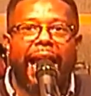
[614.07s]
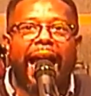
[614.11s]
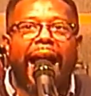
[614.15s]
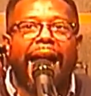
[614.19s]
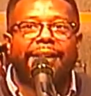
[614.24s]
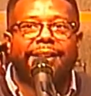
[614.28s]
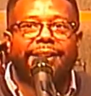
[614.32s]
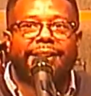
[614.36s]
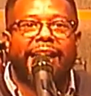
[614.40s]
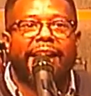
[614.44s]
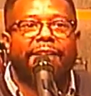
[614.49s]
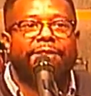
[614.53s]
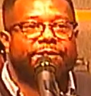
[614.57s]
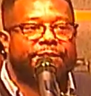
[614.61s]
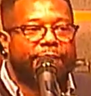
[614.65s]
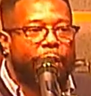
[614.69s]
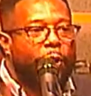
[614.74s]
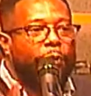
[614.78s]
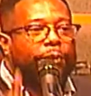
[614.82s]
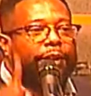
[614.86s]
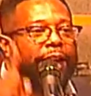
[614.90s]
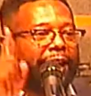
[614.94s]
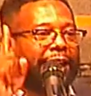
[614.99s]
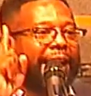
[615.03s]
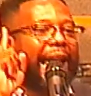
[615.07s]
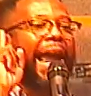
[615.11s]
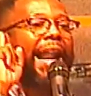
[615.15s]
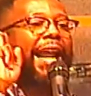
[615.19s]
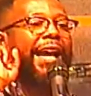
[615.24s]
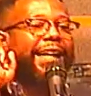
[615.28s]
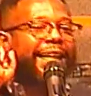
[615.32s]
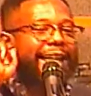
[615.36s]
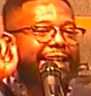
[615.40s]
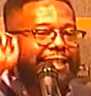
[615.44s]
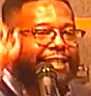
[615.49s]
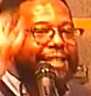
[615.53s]
I say folk that got a
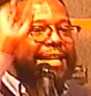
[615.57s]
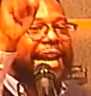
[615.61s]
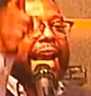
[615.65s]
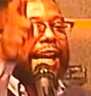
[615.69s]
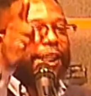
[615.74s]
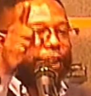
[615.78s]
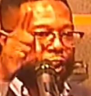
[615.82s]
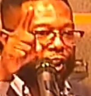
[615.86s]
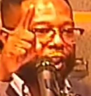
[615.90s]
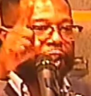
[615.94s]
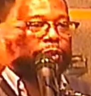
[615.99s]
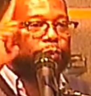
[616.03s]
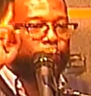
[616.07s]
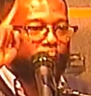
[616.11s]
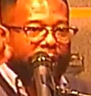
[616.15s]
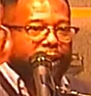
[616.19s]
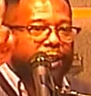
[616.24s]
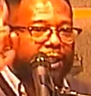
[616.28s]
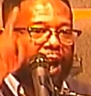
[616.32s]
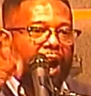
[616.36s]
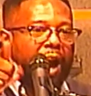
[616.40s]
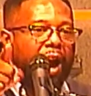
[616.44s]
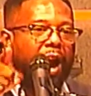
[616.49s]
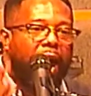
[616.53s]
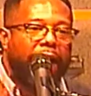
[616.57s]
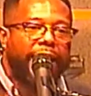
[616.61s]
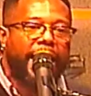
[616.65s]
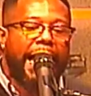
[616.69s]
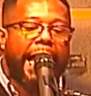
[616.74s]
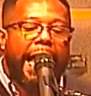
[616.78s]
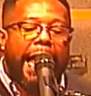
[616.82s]
connection with God.